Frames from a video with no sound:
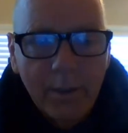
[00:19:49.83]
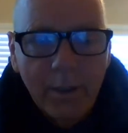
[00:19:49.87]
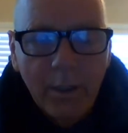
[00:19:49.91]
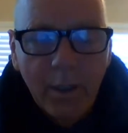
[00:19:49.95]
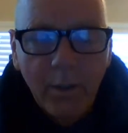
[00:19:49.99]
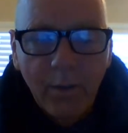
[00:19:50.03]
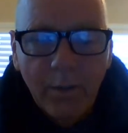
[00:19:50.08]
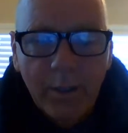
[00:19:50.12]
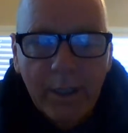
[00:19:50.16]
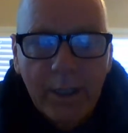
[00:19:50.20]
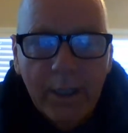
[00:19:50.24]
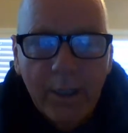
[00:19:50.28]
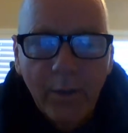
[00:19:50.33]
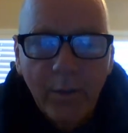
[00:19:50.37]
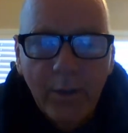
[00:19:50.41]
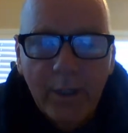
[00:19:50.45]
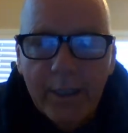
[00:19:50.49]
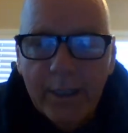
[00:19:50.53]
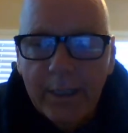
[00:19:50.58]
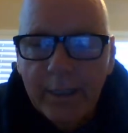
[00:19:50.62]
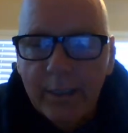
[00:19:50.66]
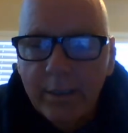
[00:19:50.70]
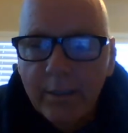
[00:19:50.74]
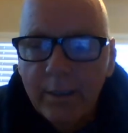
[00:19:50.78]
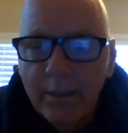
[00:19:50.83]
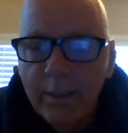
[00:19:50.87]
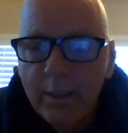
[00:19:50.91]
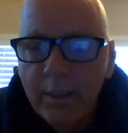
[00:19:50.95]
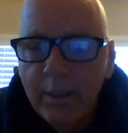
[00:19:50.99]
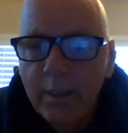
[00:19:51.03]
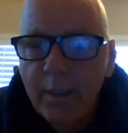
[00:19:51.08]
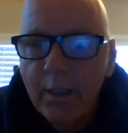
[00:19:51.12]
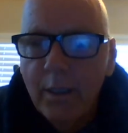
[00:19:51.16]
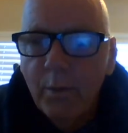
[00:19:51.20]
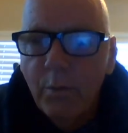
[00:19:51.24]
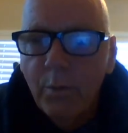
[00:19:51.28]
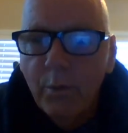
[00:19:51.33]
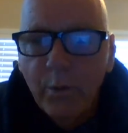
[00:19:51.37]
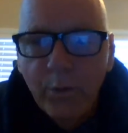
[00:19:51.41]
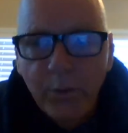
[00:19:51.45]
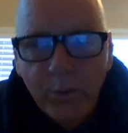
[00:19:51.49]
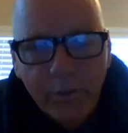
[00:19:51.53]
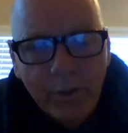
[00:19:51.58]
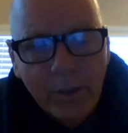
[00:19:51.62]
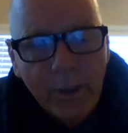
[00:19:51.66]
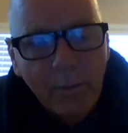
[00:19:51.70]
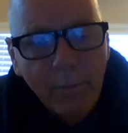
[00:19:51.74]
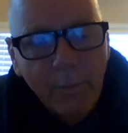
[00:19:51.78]
Okay, great. Well,
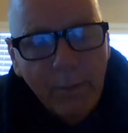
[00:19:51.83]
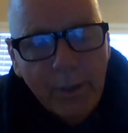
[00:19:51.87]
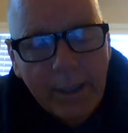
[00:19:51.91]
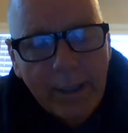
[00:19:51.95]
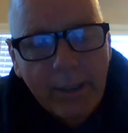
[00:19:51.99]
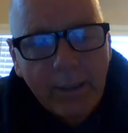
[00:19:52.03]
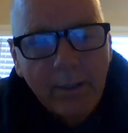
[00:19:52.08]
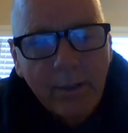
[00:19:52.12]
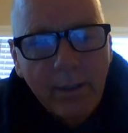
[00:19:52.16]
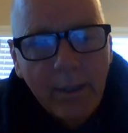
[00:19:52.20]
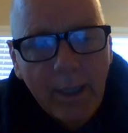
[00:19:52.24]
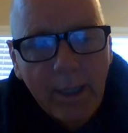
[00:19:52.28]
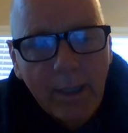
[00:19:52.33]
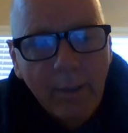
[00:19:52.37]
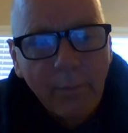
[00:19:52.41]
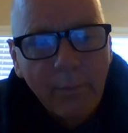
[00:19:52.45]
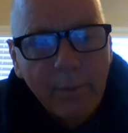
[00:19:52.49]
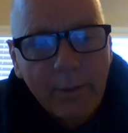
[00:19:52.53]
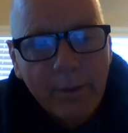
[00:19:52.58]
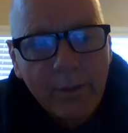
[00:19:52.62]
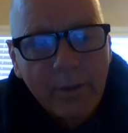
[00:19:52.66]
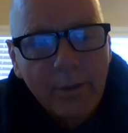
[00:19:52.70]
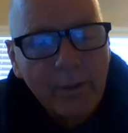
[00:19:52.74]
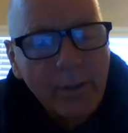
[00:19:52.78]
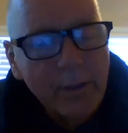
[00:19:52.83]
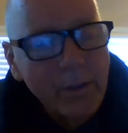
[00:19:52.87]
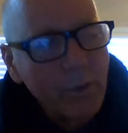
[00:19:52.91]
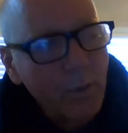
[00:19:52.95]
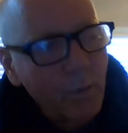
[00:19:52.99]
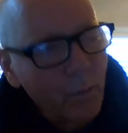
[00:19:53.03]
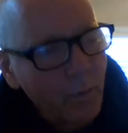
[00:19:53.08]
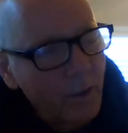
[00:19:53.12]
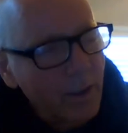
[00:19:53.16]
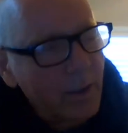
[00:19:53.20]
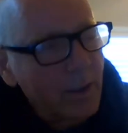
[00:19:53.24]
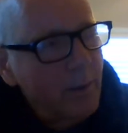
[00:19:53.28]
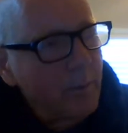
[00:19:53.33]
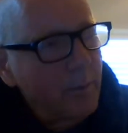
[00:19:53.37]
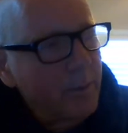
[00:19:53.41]
who's going to pay your light bill and your water